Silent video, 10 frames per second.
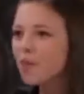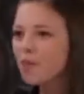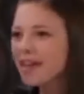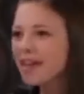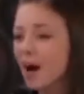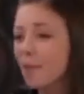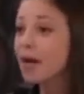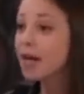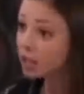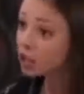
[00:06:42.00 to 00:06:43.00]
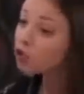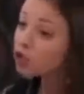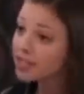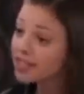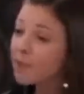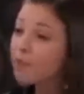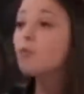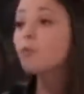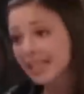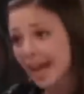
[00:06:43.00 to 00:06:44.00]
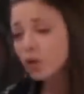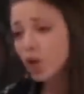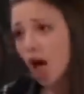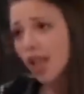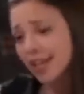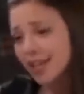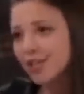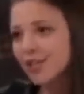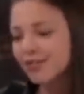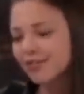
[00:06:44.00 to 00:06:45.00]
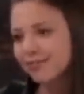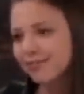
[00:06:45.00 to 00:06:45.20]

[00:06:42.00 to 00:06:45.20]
with all the makeup? Did you just escape from clown college?